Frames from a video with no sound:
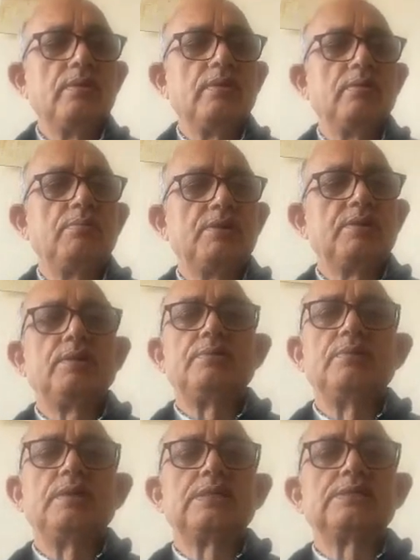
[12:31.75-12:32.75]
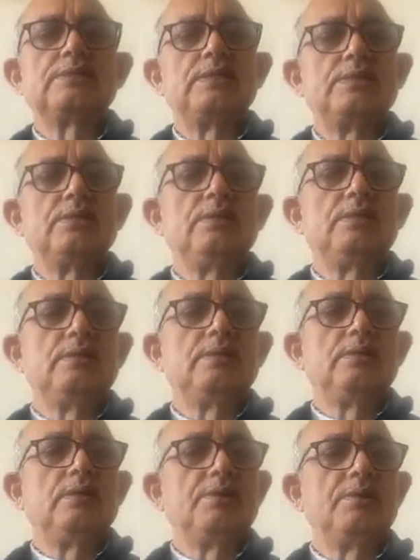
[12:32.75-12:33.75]
but it gets settled
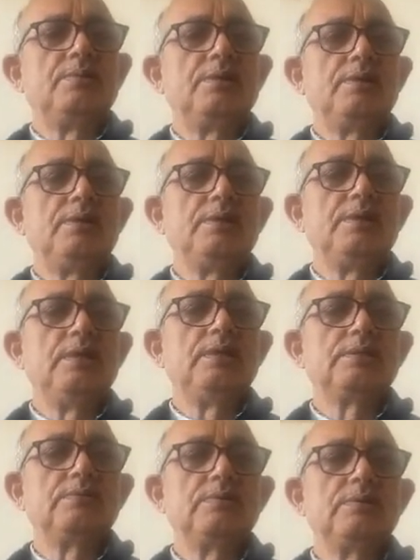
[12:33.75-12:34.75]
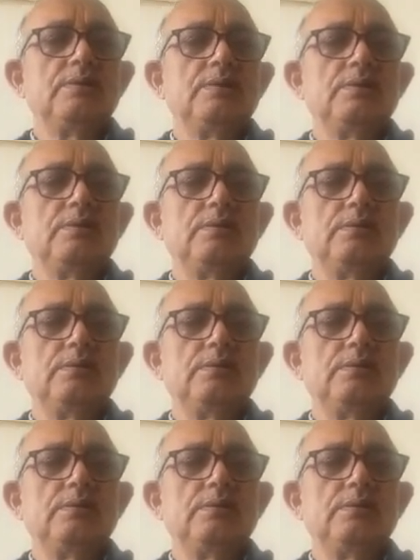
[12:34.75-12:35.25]
and ultimately deals with the